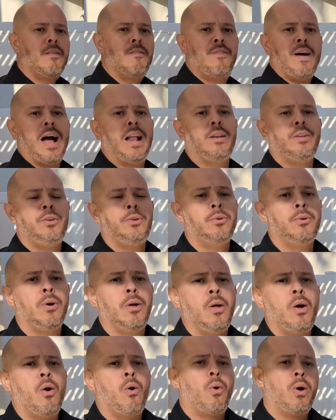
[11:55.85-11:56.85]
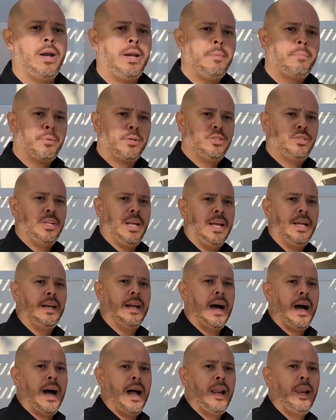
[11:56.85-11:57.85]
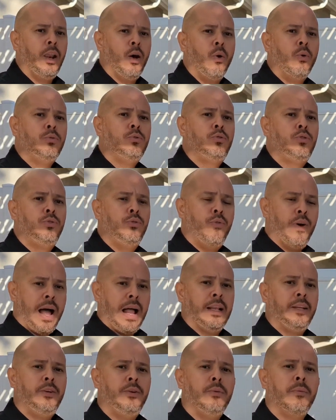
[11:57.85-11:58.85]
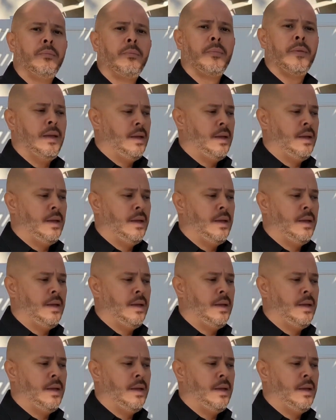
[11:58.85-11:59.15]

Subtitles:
value or 80% loan to value,